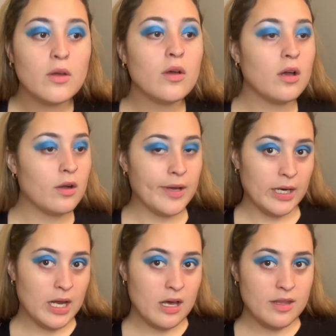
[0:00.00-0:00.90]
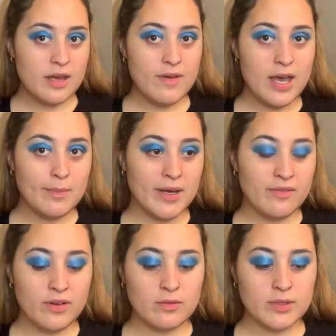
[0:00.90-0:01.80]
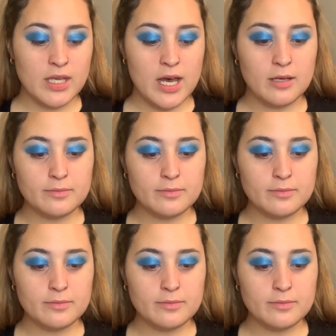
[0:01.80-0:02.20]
All right, now that I've had my fun with that,